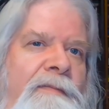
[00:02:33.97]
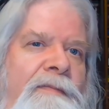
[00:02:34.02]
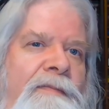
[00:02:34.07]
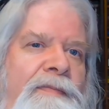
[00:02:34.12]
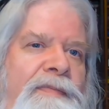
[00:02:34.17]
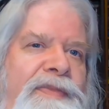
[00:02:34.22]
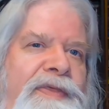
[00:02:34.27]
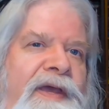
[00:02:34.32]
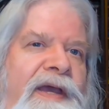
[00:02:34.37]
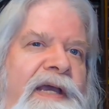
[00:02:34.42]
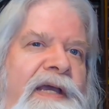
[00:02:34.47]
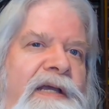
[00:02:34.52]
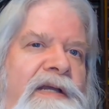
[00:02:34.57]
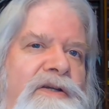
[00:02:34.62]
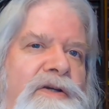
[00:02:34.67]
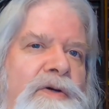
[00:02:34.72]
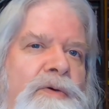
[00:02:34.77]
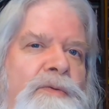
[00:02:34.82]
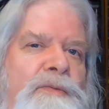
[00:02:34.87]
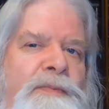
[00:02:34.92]
they
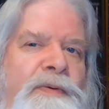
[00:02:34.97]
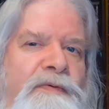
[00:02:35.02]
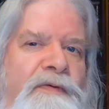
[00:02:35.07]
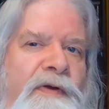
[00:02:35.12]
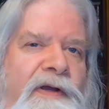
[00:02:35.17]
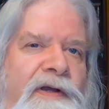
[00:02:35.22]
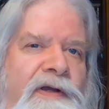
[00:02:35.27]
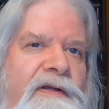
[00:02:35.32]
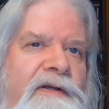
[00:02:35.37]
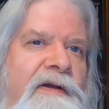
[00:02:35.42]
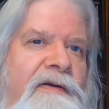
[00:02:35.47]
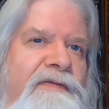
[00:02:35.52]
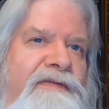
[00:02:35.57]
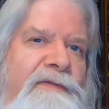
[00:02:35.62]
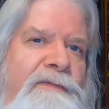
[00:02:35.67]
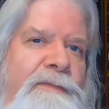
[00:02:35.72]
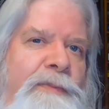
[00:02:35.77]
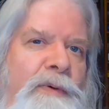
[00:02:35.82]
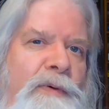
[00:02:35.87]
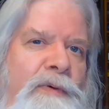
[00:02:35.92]
don't provide enough
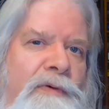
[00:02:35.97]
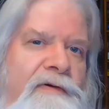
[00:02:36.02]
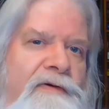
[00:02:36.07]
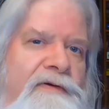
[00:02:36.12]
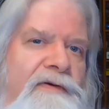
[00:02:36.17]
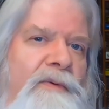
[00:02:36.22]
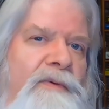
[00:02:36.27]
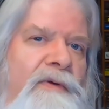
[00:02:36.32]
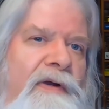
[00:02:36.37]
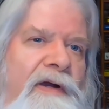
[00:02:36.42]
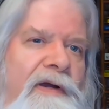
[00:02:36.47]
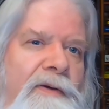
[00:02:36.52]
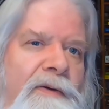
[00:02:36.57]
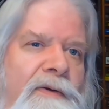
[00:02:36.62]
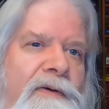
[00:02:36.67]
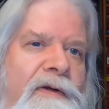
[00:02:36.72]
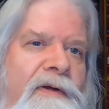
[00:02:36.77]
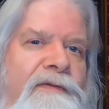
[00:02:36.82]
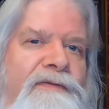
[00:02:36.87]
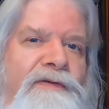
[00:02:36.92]
support and don't
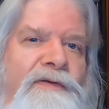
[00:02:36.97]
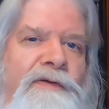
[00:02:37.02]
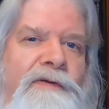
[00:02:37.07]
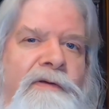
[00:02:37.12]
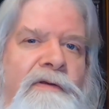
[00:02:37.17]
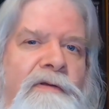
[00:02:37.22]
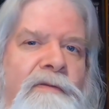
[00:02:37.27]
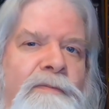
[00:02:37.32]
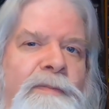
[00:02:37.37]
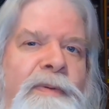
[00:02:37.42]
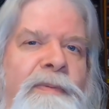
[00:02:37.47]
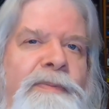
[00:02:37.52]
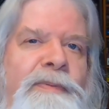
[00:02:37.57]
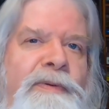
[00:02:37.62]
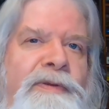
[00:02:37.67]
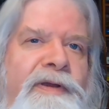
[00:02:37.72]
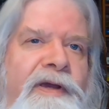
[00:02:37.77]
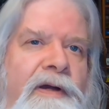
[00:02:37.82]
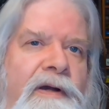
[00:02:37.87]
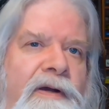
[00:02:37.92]
hire enough. So that the
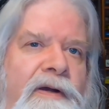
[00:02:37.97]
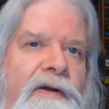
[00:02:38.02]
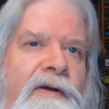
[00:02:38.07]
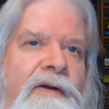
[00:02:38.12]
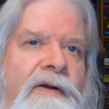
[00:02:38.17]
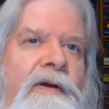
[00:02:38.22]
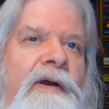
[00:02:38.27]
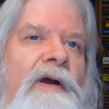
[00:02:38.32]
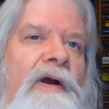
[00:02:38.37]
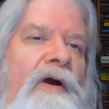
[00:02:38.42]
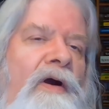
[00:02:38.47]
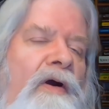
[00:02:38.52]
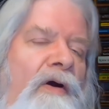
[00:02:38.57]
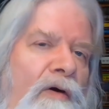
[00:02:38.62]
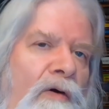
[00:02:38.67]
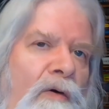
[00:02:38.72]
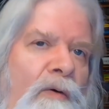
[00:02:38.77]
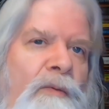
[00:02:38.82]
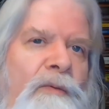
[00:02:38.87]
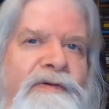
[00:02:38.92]
people they hire are
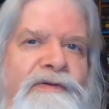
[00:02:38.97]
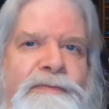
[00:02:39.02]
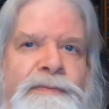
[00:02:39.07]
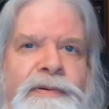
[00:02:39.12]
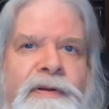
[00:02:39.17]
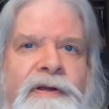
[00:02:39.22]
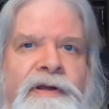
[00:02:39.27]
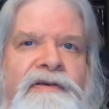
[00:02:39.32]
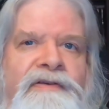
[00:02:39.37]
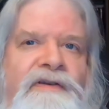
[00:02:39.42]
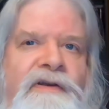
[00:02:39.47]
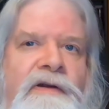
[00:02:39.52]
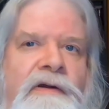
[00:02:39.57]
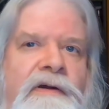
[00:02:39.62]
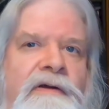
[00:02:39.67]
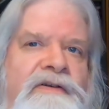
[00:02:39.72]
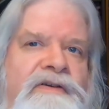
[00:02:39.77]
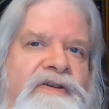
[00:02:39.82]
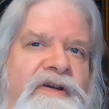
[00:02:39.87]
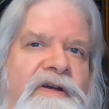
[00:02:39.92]
always placed in
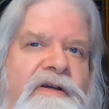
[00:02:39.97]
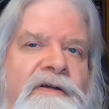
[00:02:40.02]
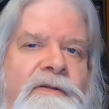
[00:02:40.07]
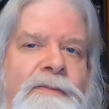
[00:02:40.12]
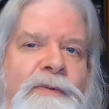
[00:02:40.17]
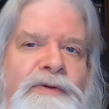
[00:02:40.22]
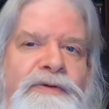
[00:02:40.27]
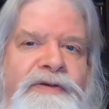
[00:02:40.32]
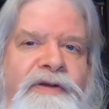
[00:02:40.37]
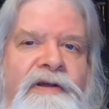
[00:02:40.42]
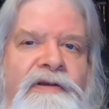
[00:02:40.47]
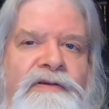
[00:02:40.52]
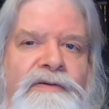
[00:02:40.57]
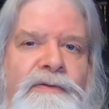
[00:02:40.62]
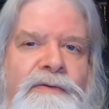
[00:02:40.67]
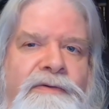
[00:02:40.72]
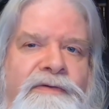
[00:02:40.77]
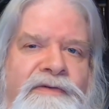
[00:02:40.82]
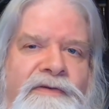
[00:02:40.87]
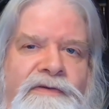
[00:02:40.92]
untenable,
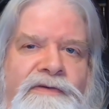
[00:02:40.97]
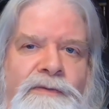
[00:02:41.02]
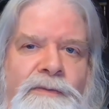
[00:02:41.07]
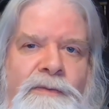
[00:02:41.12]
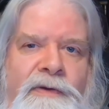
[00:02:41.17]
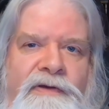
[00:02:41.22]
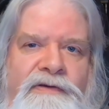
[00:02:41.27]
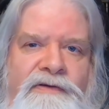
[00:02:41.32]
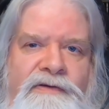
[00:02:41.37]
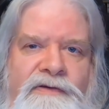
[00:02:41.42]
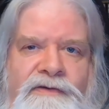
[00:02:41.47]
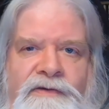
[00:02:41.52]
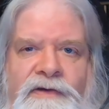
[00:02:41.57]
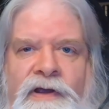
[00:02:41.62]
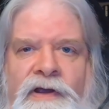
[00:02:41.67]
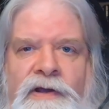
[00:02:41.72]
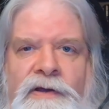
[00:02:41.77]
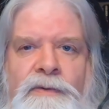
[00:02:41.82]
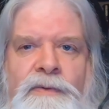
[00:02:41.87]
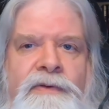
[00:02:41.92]
dangerous situations
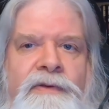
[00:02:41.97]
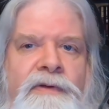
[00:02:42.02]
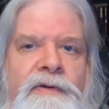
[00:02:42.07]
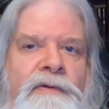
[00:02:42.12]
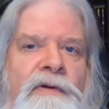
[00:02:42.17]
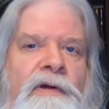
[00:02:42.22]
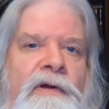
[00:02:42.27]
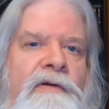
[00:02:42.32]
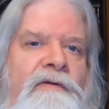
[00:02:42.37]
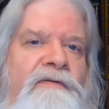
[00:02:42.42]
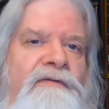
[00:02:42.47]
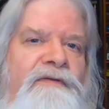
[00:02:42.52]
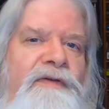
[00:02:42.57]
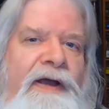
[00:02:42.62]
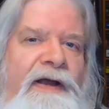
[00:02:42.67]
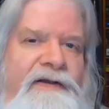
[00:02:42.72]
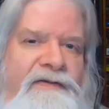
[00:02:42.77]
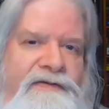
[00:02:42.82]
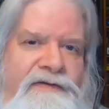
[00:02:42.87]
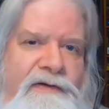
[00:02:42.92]
where they're
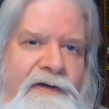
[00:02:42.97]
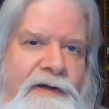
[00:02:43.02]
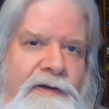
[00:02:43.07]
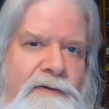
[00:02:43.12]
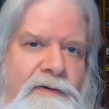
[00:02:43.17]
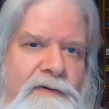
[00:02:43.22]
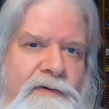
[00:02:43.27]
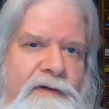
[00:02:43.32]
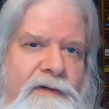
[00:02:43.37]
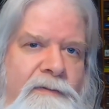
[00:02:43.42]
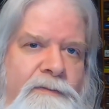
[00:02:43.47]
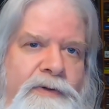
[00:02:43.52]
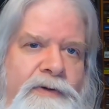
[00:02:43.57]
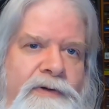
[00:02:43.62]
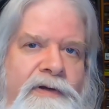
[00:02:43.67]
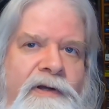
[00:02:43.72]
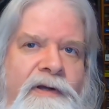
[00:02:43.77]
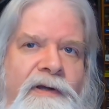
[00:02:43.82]
vastly outnumbered.